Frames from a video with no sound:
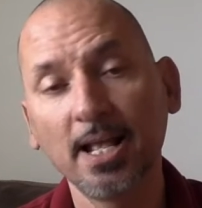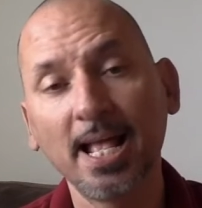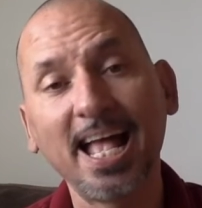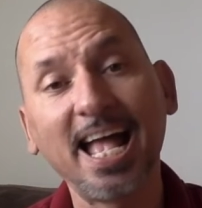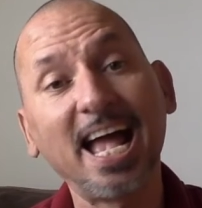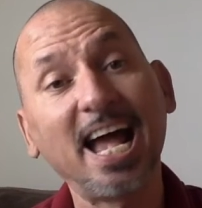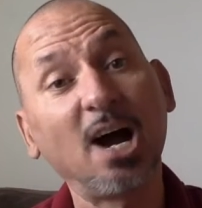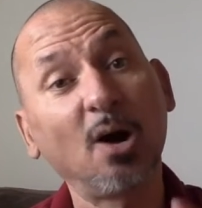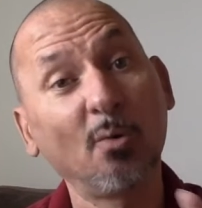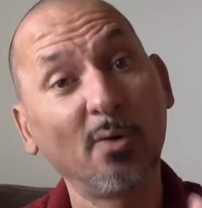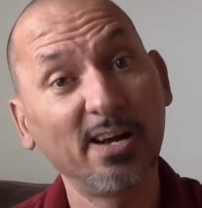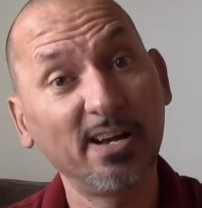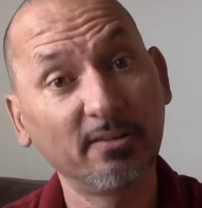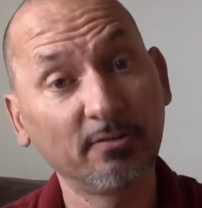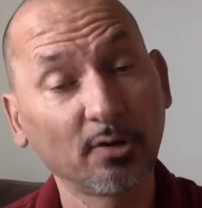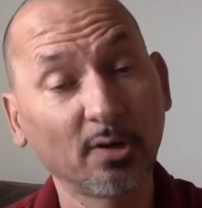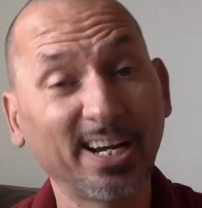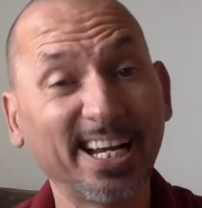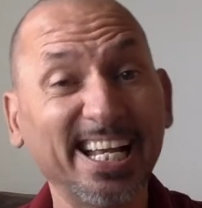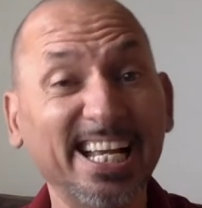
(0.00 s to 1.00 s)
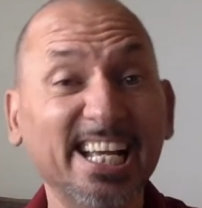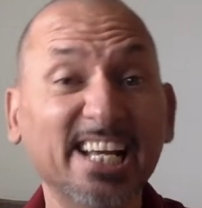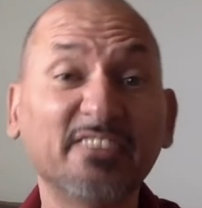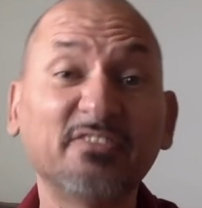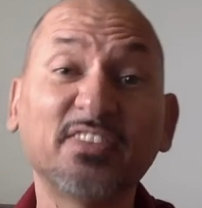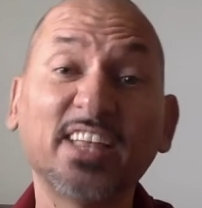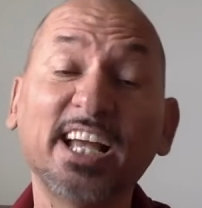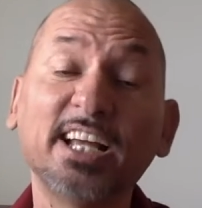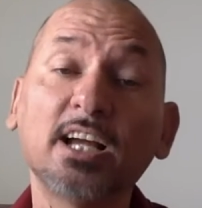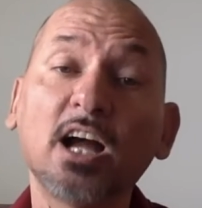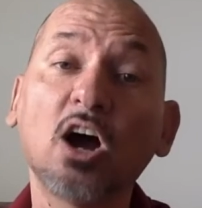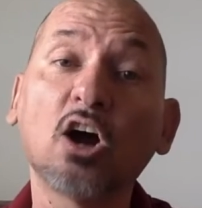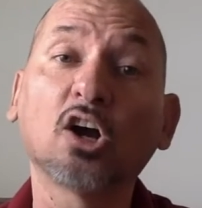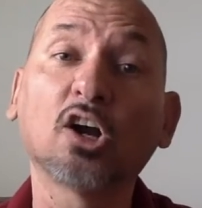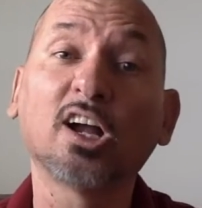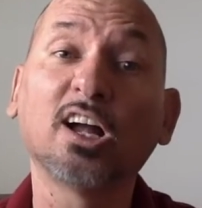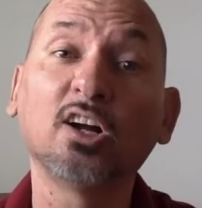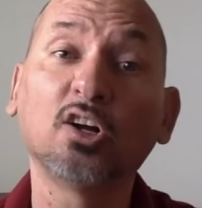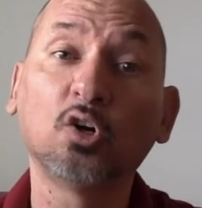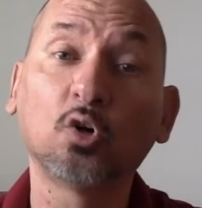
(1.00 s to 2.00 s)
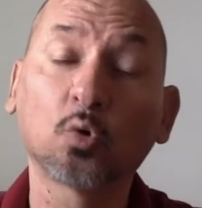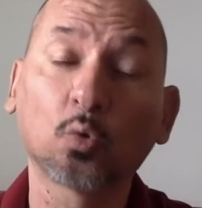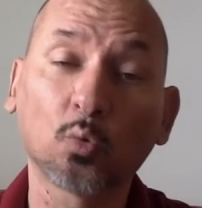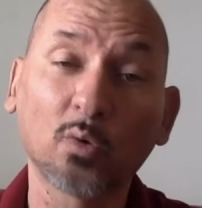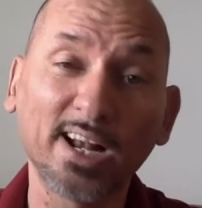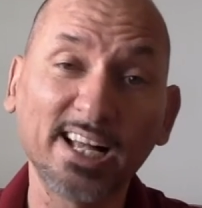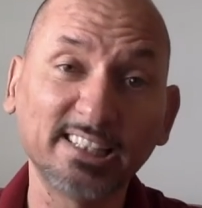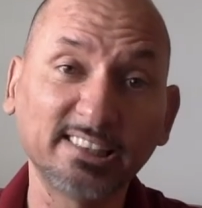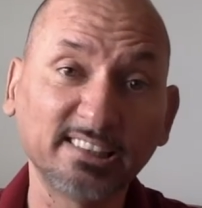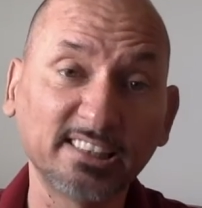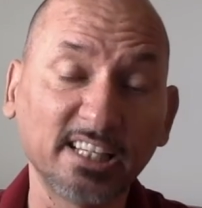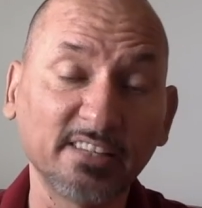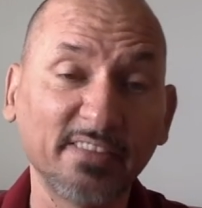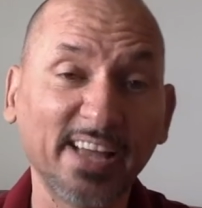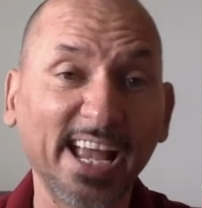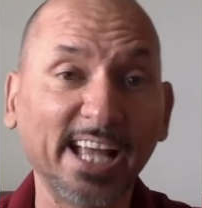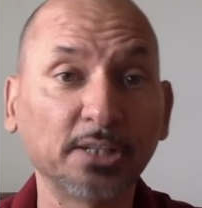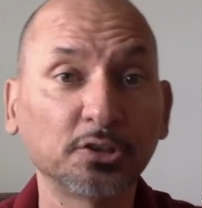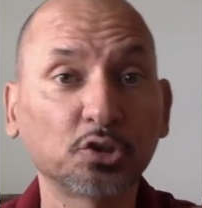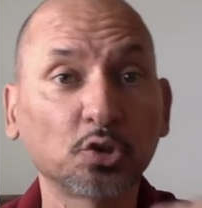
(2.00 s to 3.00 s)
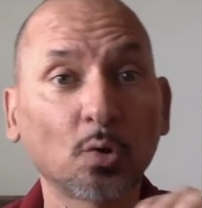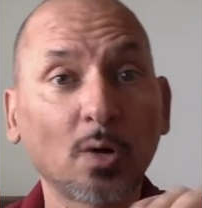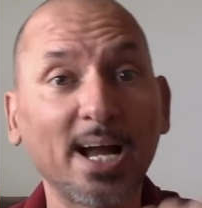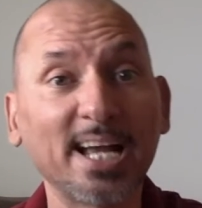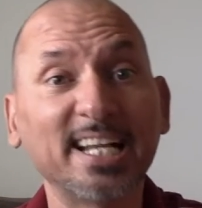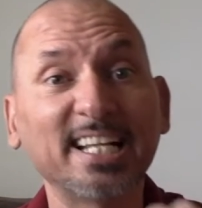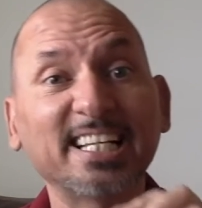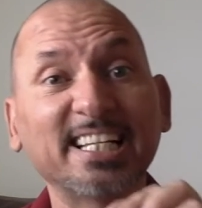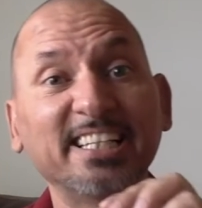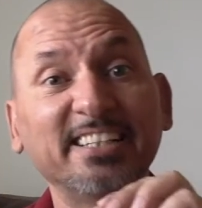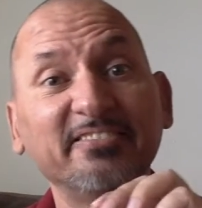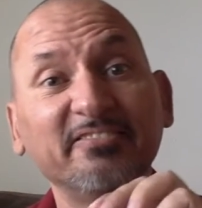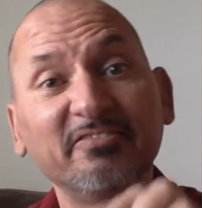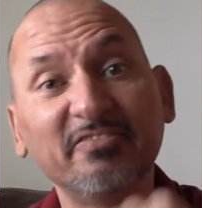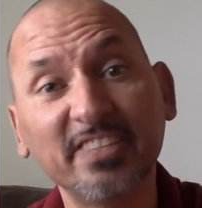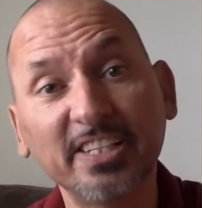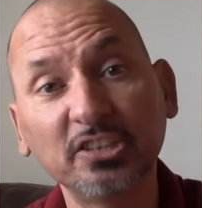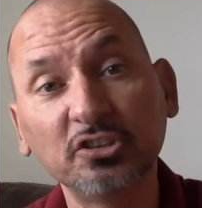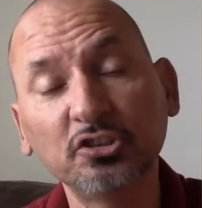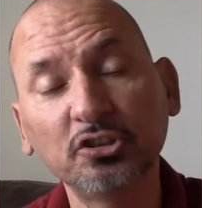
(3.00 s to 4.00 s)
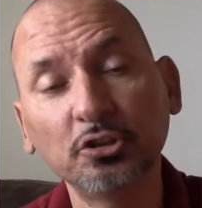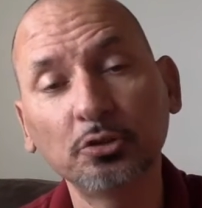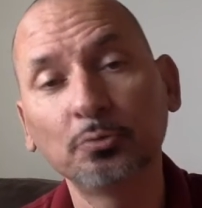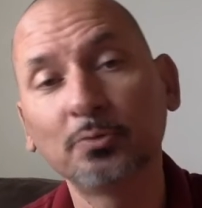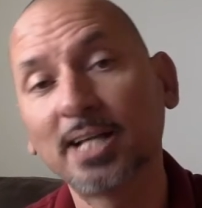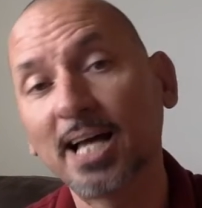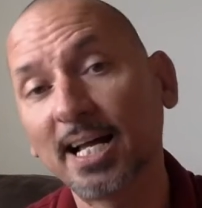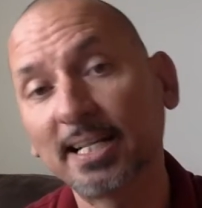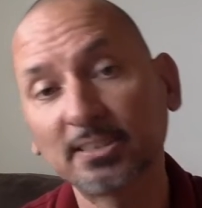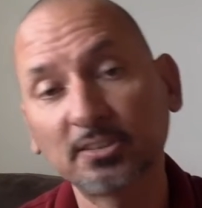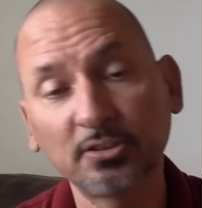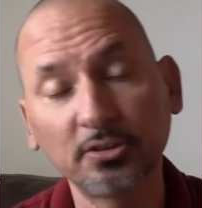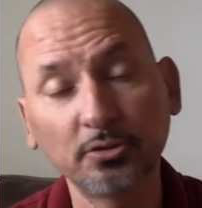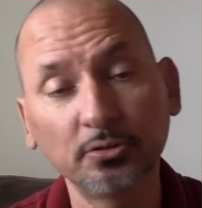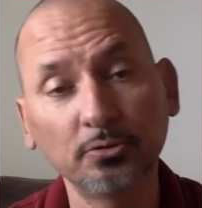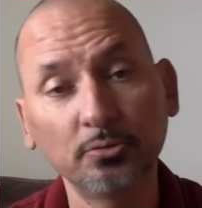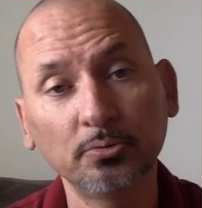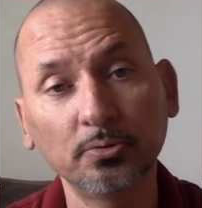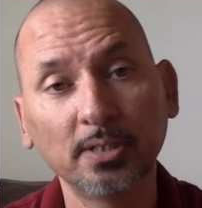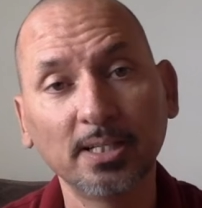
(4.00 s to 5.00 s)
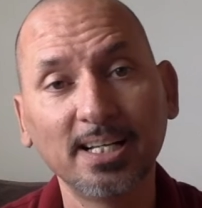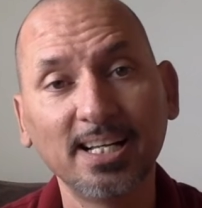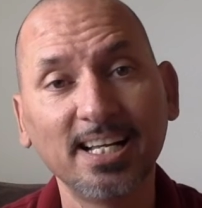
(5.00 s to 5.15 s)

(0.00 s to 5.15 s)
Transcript: However, if they are aggressive and try to convince you not to,